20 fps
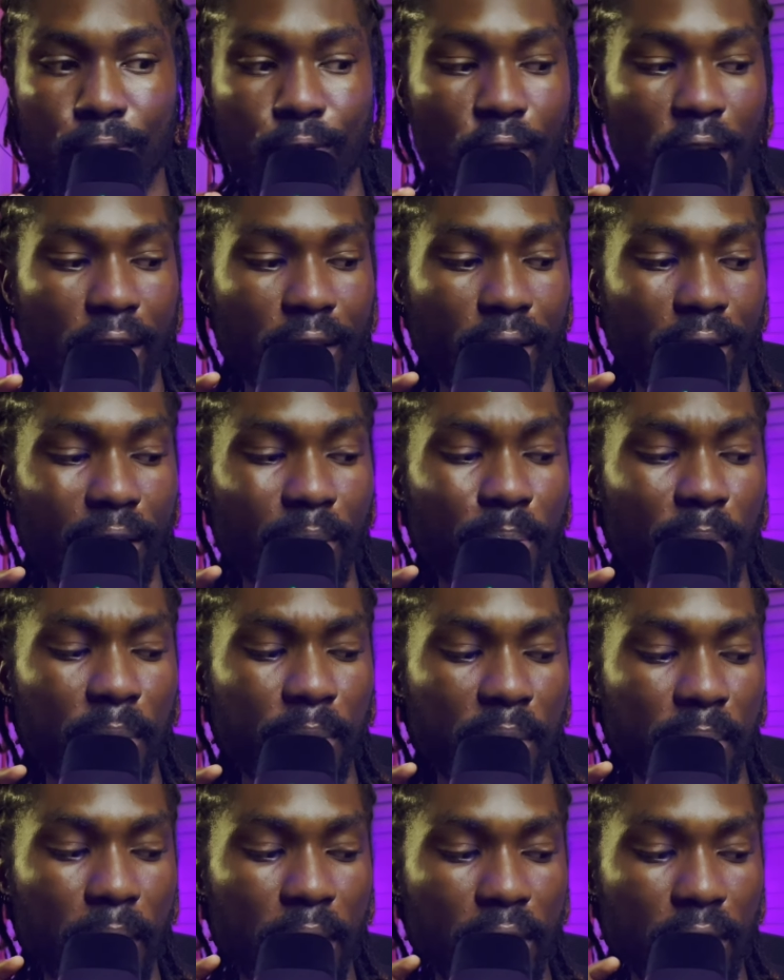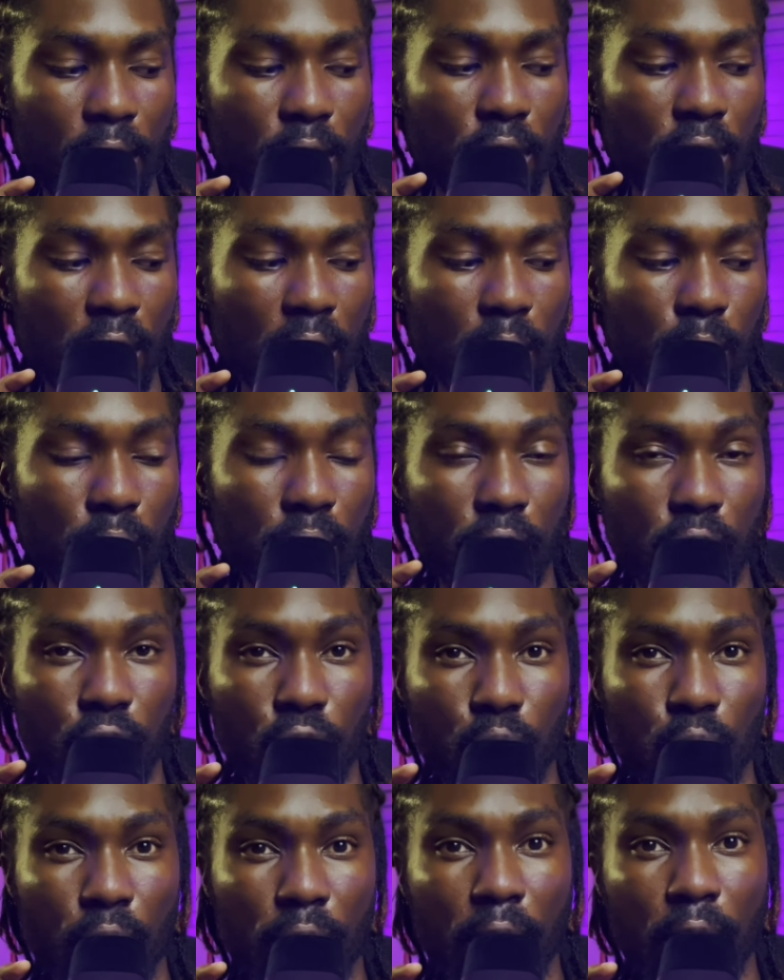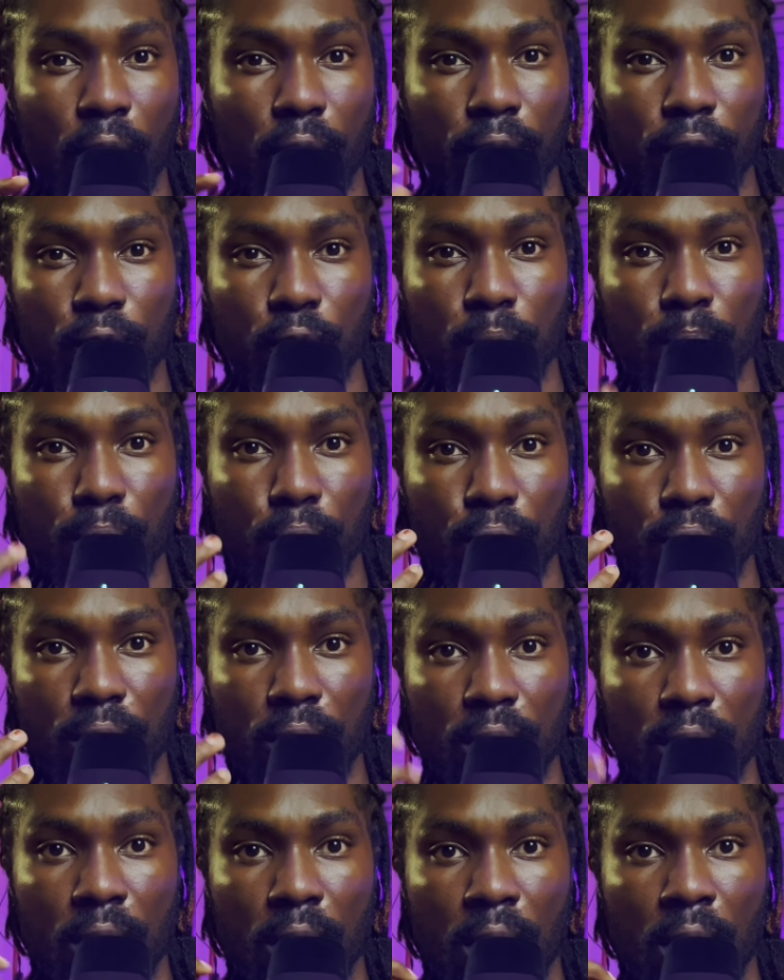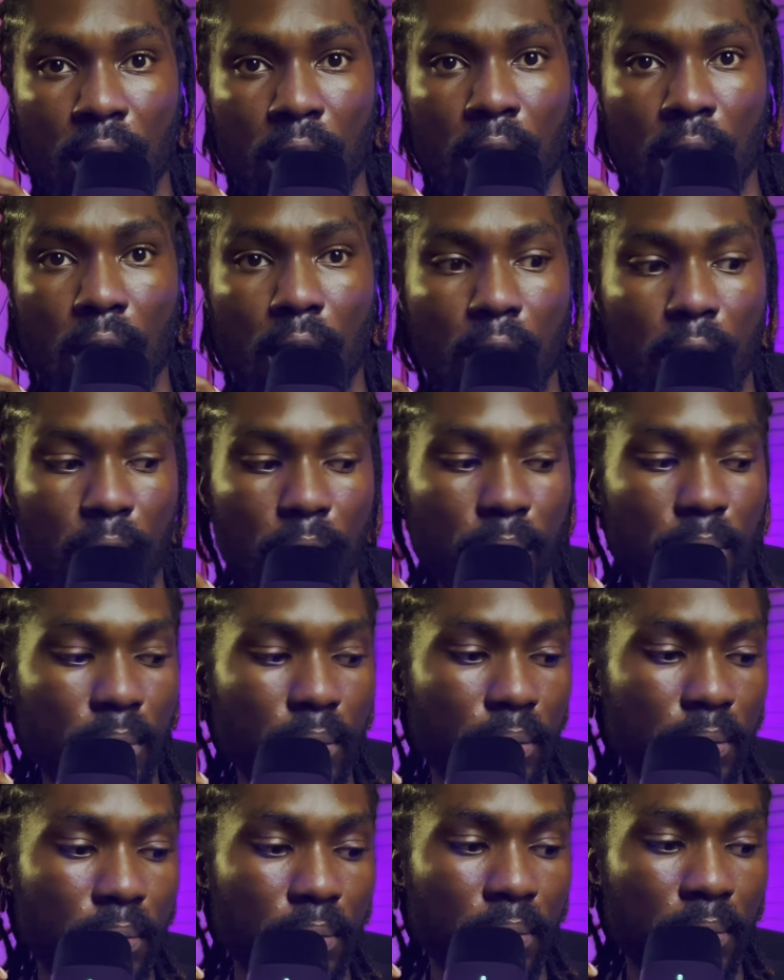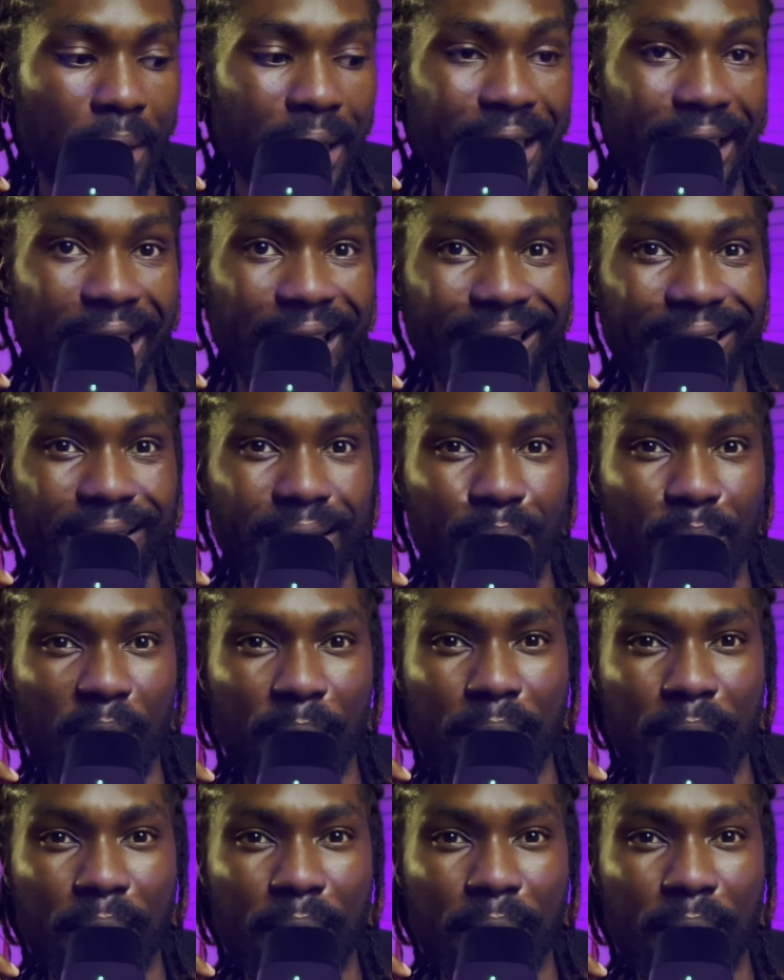So I think maybe my sound card wasn't strong enough to boost my gain.